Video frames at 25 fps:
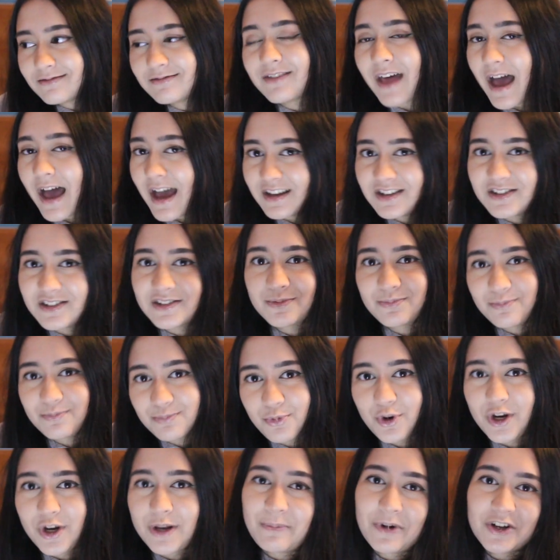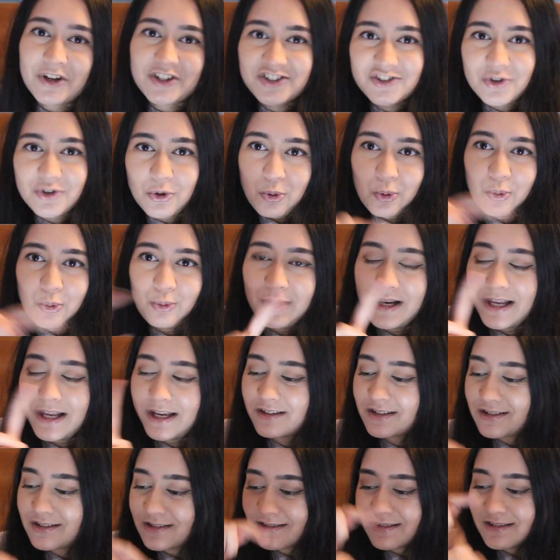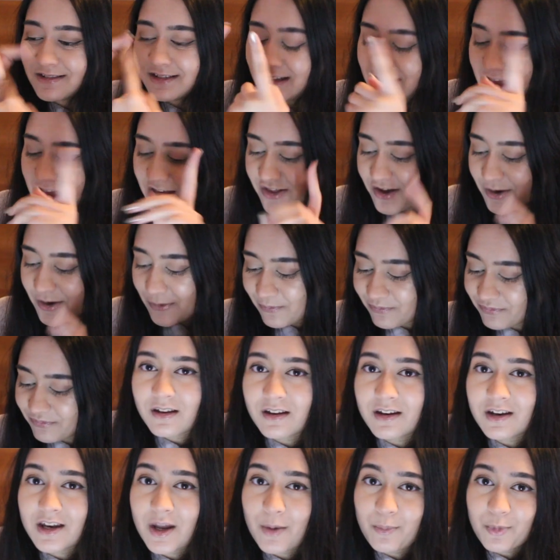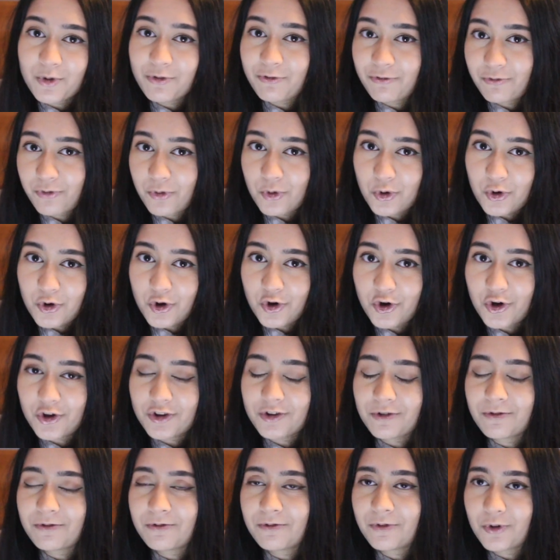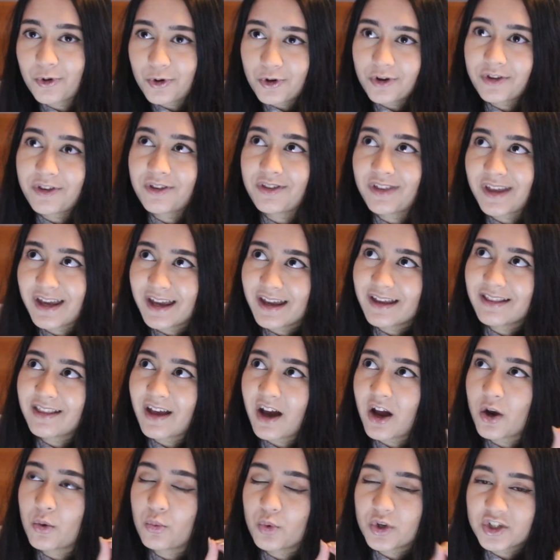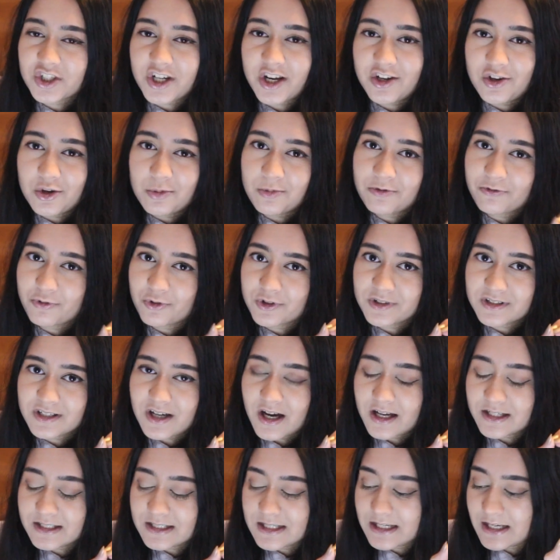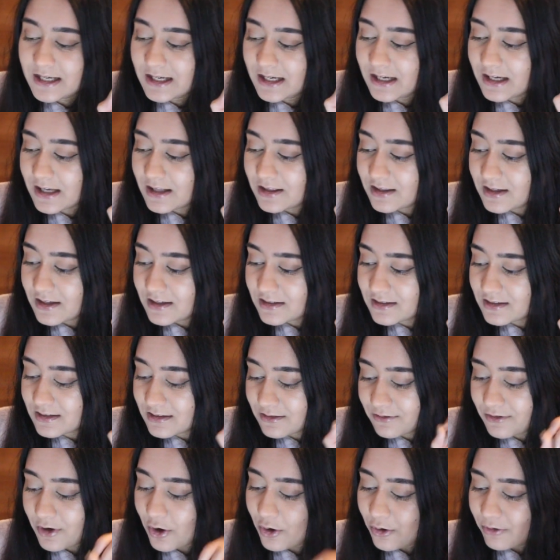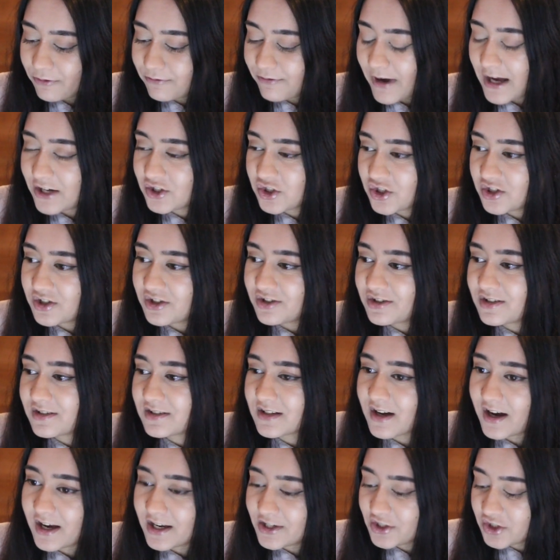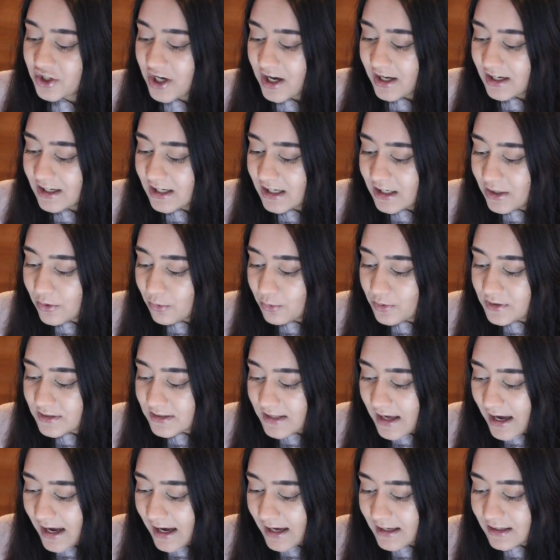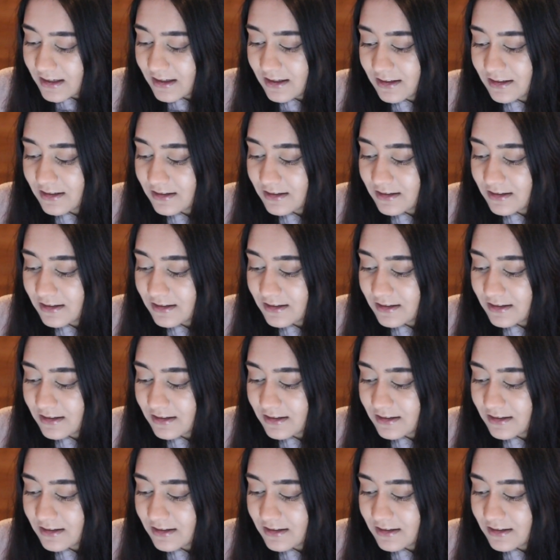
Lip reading: That is pretty much all linked together. Number four, the fourth thing that I wish I knew before starting this whole fashion design journey, was that